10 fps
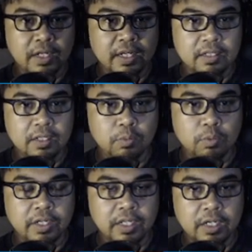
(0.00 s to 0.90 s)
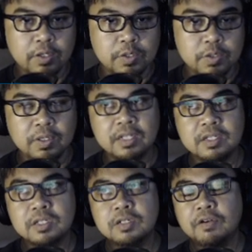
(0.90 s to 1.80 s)
i did one here so
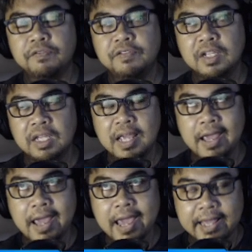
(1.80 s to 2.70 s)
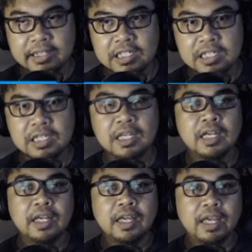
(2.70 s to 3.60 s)
that's roughly eight
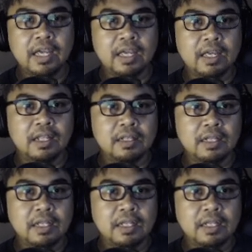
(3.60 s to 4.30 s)
and